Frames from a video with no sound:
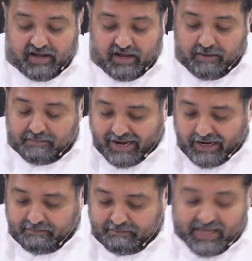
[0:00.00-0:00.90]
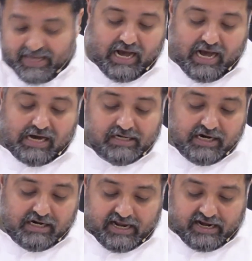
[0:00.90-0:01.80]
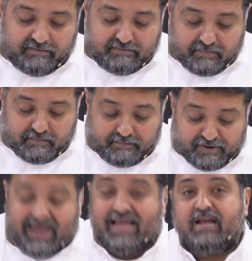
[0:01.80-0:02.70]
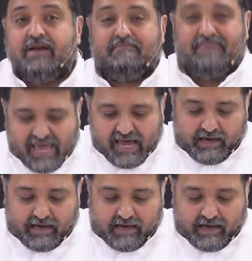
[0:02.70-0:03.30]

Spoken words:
by Bill Arnold and Brian Bayer,